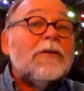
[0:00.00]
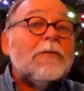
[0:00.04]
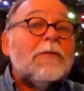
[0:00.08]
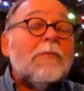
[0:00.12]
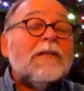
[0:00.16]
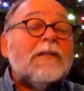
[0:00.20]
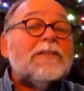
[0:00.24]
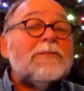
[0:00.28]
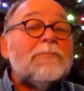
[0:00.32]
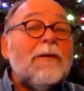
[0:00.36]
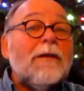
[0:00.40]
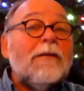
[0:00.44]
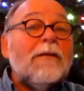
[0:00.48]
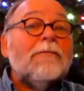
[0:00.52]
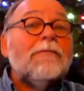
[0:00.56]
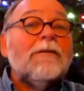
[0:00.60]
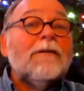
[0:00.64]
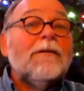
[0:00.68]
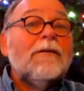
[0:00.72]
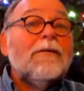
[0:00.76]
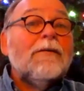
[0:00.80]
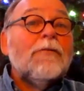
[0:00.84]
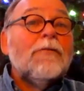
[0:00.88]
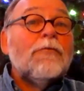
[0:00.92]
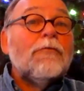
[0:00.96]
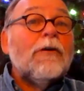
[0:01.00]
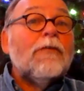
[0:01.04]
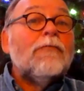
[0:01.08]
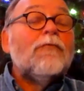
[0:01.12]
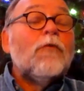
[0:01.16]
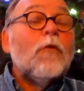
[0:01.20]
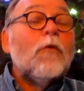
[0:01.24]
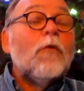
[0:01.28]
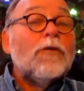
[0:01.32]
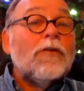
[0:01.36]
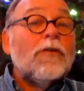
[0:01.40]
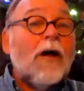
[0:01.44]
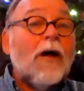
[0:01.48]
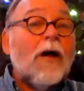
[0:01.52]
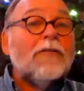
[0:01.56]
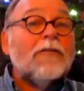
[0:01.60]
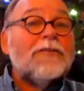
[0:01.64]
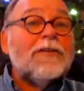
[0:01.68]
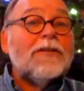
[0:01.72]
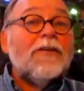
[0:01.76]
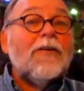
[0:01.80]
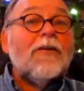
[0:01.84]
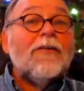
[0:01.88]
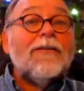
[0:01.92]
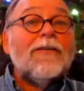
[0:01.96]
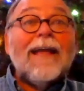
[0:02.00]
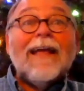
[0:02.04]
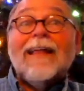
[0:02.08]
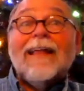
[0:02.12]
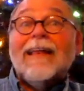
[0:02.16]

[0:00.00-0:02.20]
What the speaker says: you might spend $3 or $4 a yard.